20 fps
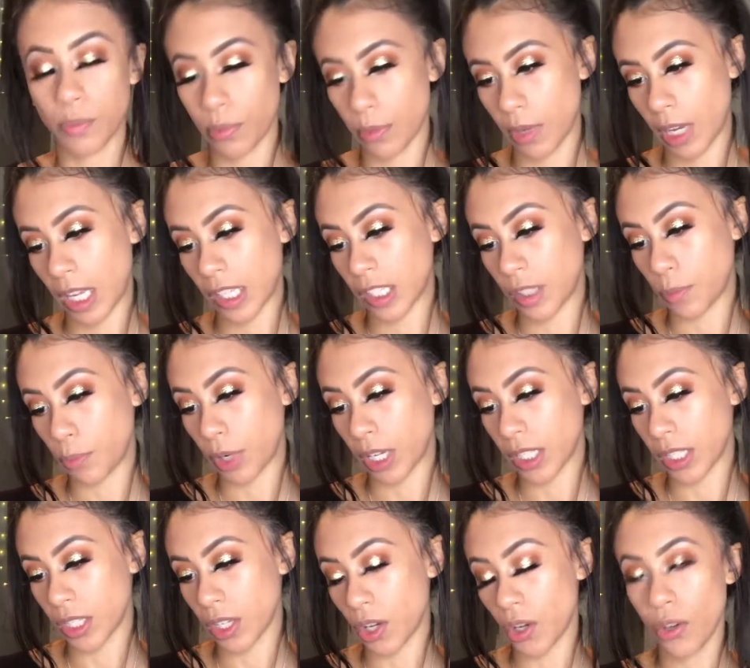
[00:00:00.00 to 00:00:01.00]

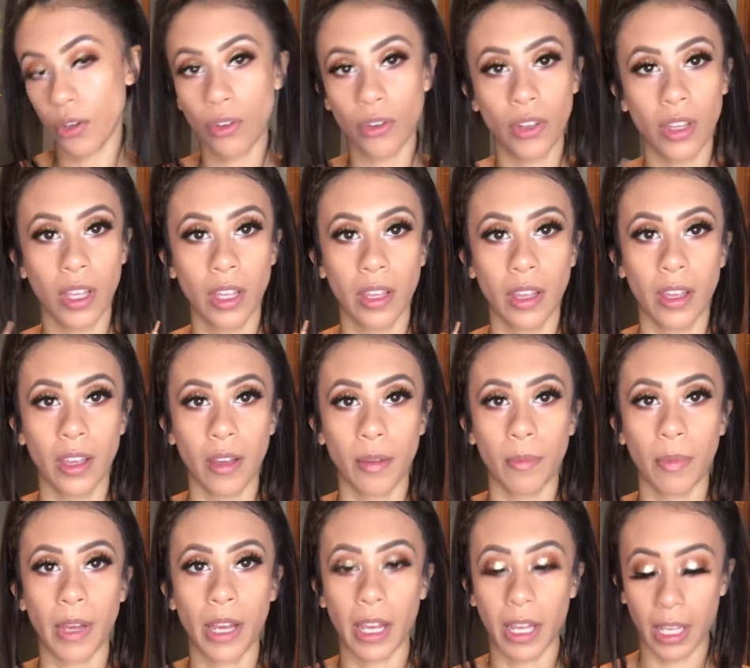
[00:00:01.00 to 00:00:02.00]
Espresso
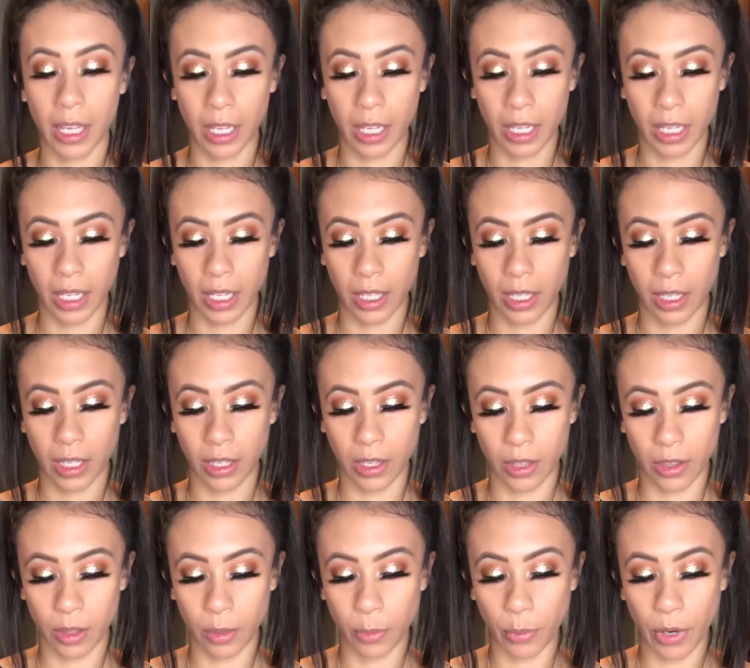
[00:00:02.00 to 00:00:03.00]
by
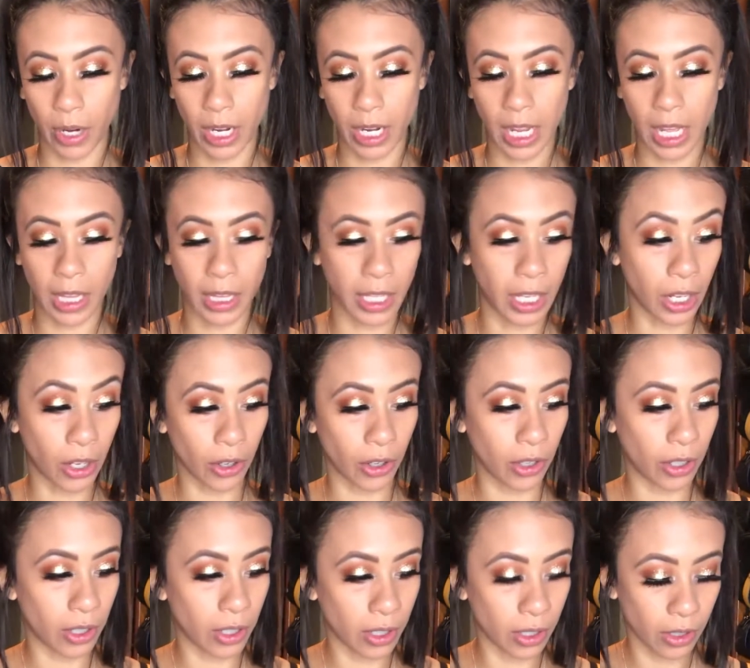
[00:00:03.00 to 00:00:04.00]
the brand LA
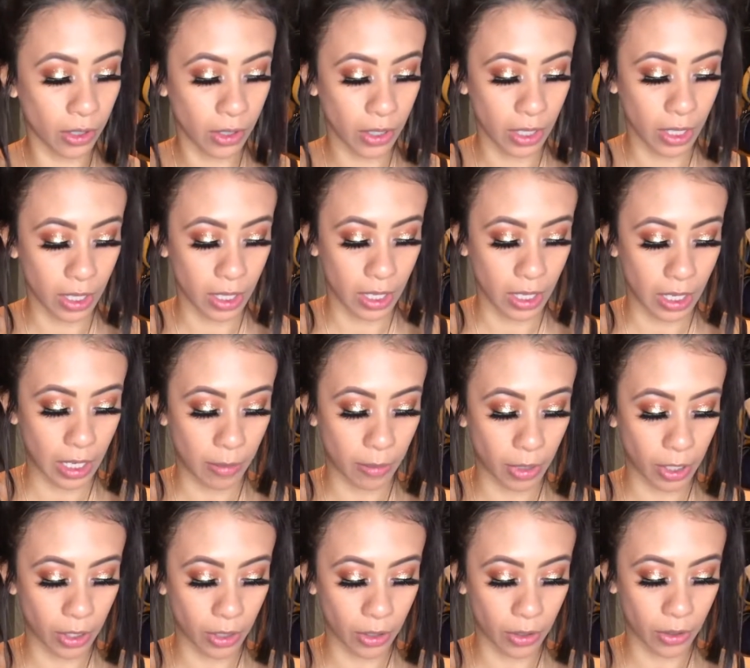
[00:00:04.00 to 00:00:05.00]
Girl. I'm
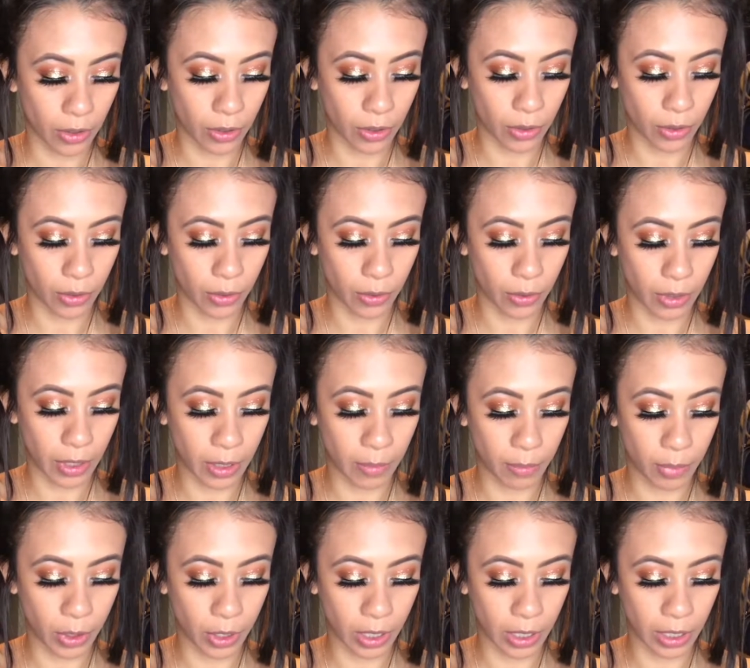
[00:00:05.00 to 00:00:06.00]
going to go
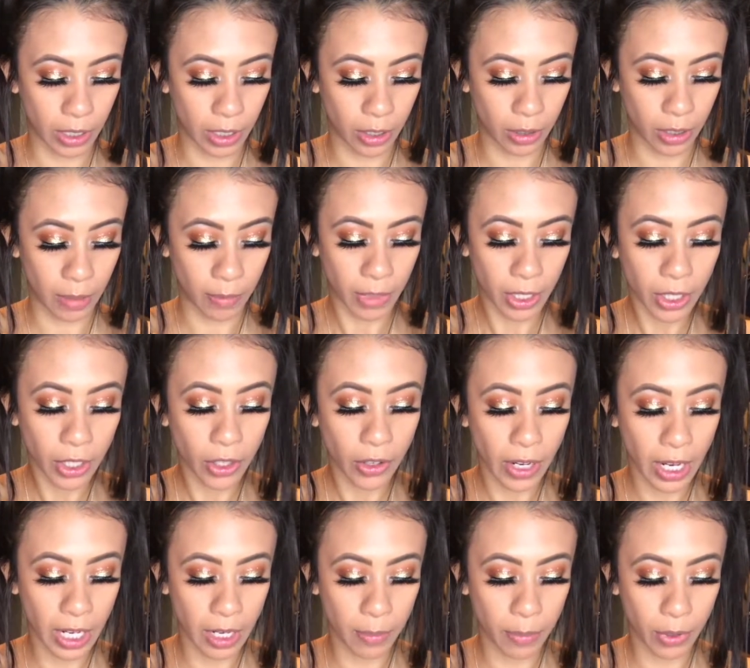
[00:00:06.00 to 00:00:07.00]

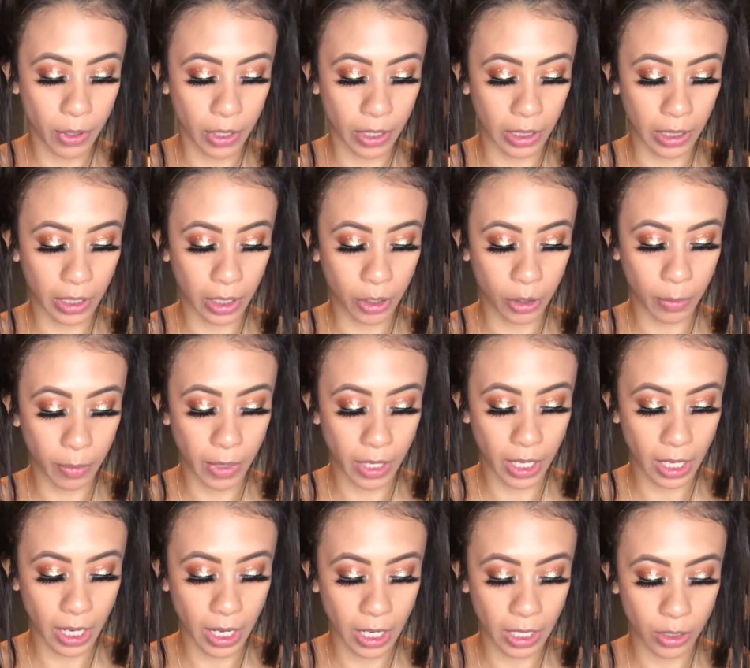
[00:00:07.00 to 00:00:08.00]
ahead and put a little bit
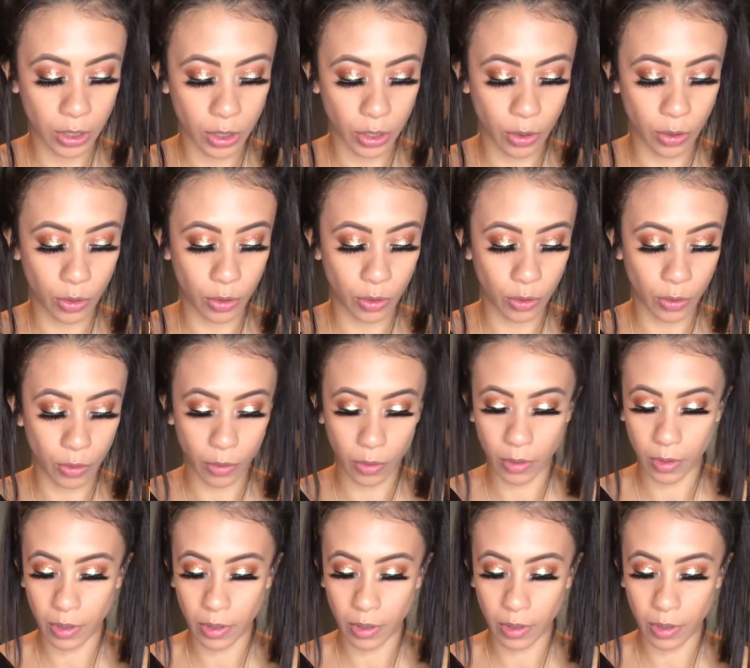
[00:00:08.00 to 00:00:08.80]
onto